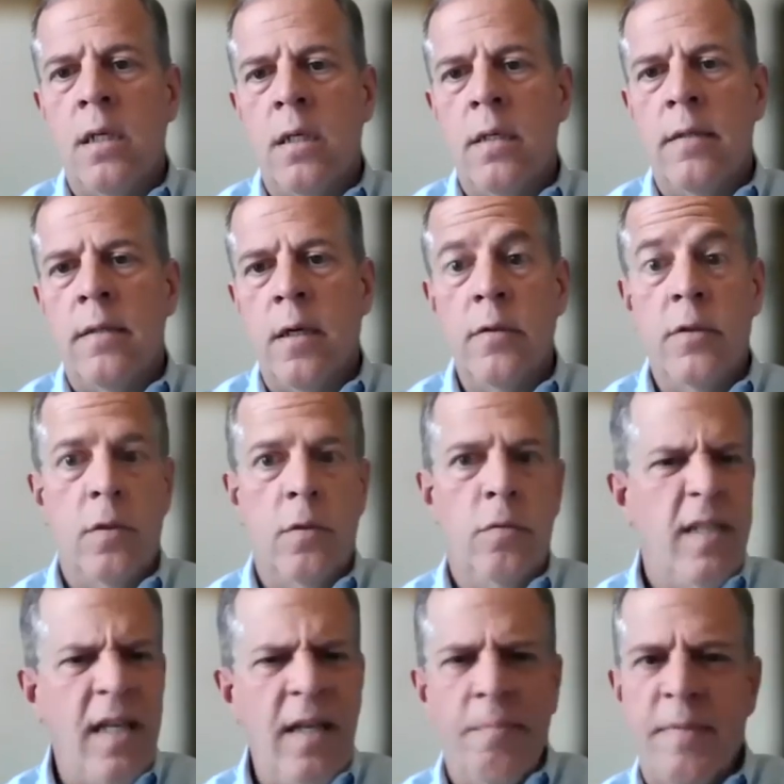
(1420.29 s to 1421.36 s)
they'll do
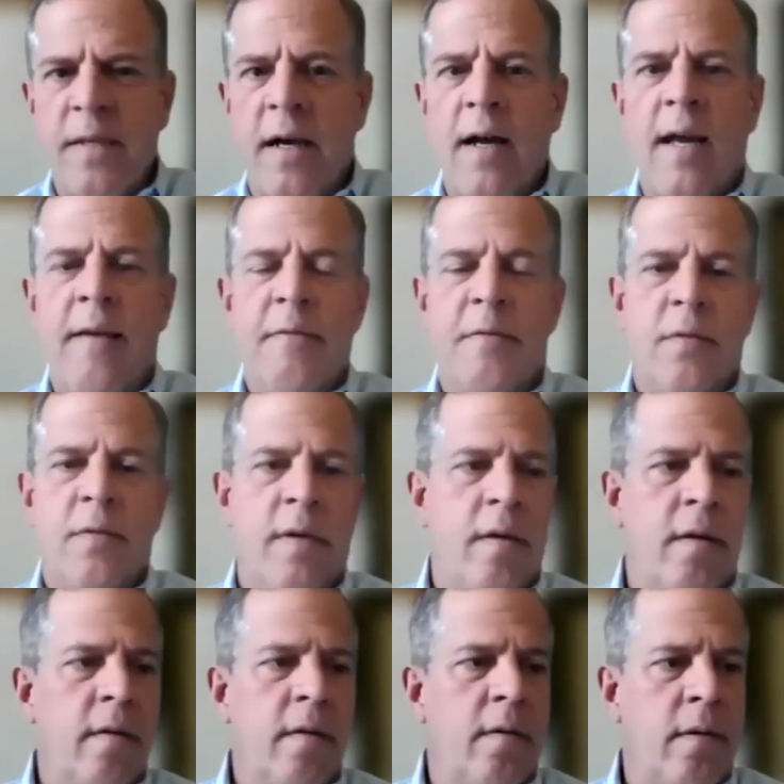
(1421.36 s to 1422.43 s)
deep dives
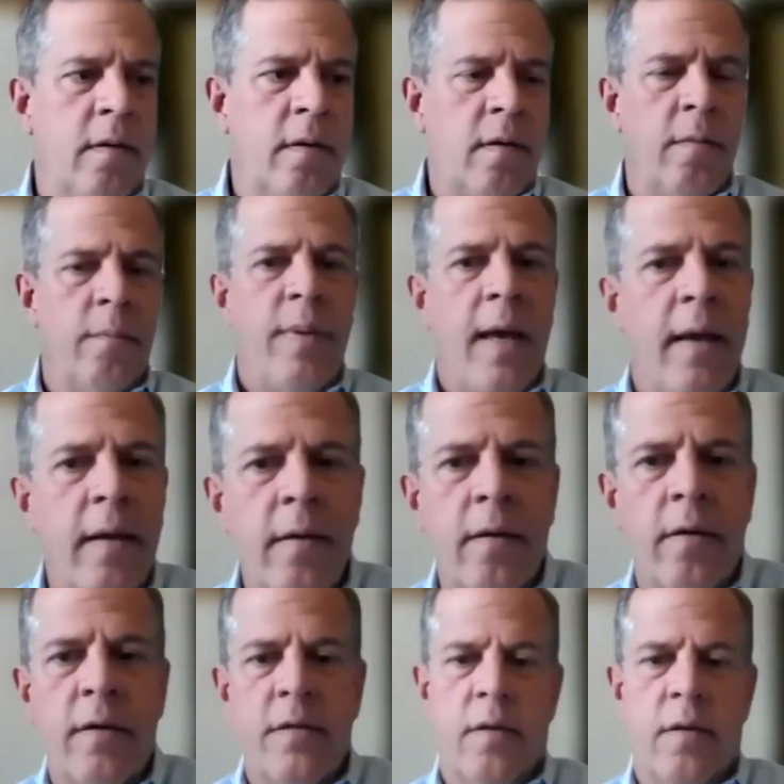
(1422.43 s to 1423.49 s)
on
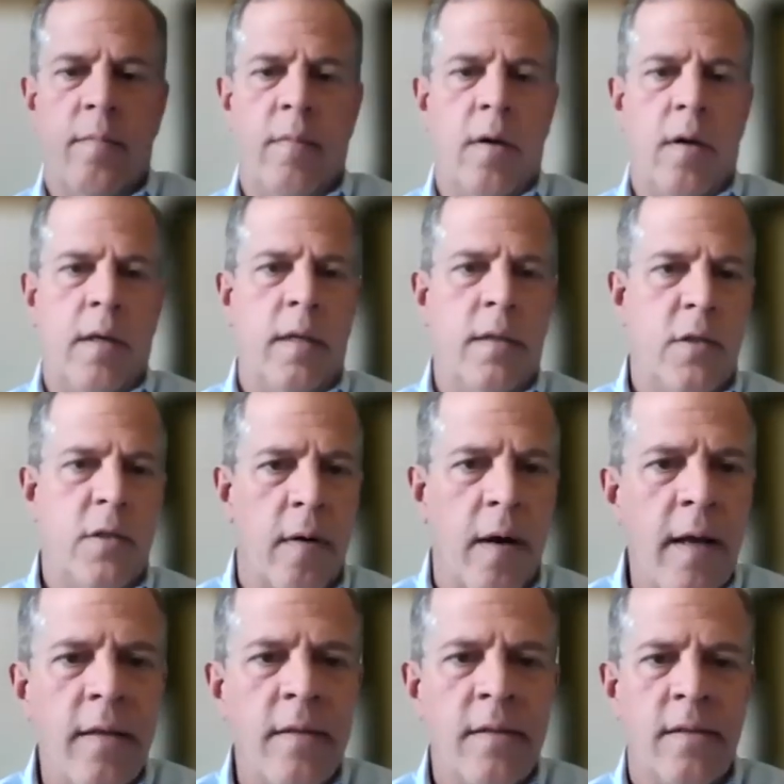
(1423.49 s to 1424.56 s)
competitors or market
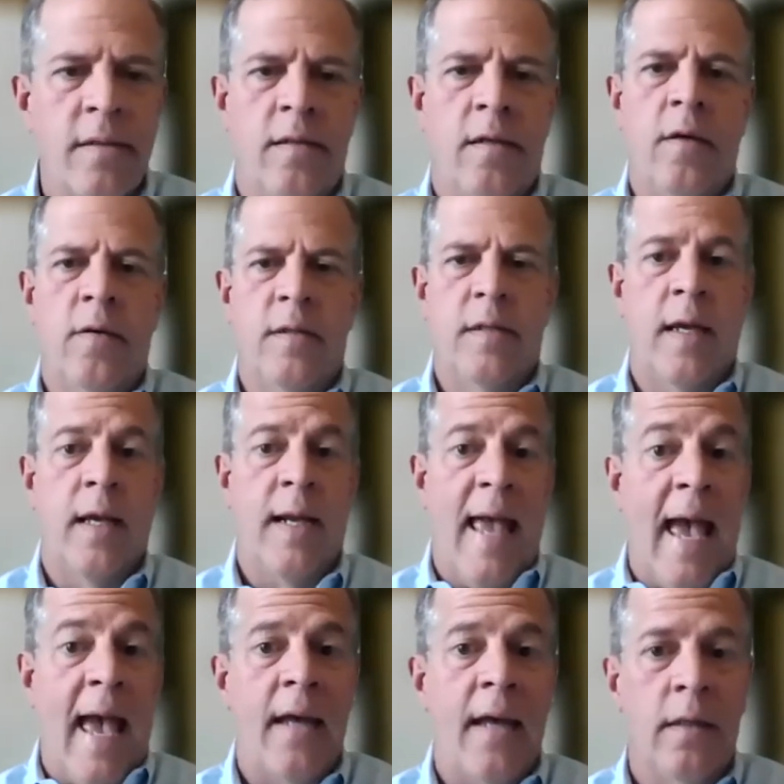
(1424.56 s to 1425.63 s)
trends. It's like an
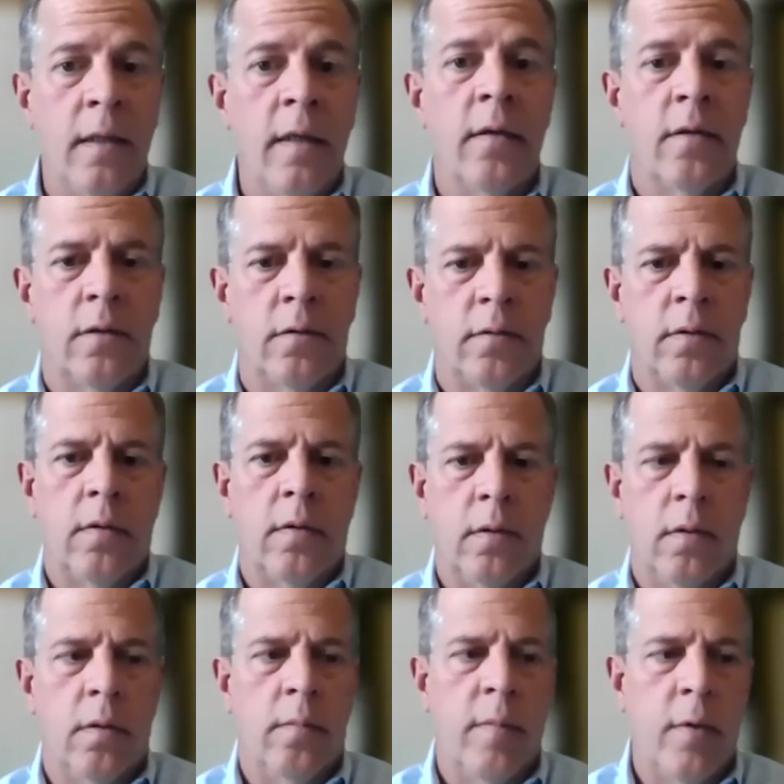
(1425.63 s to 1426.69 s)
analytical role
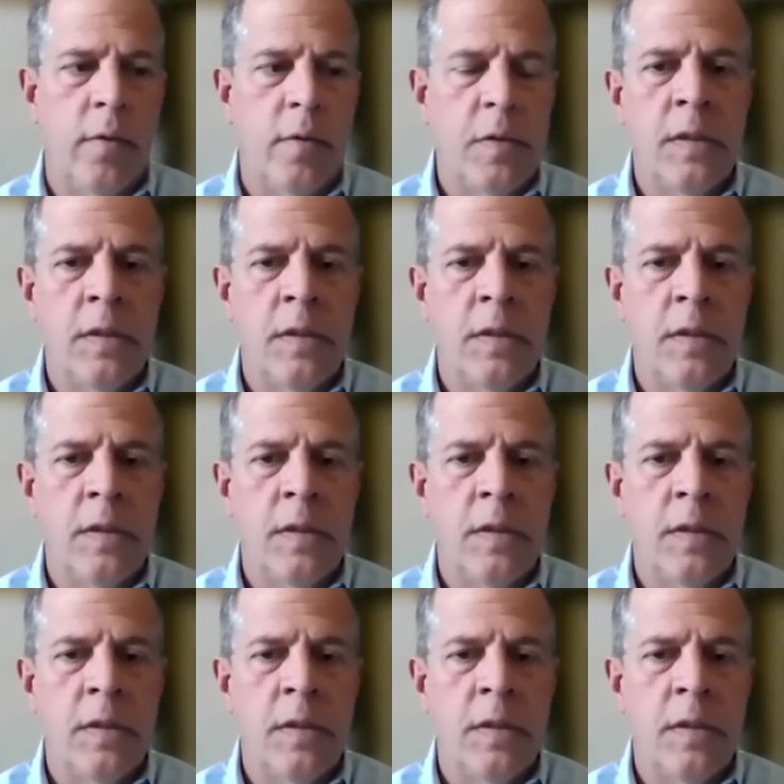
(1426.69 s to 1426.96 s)
almost.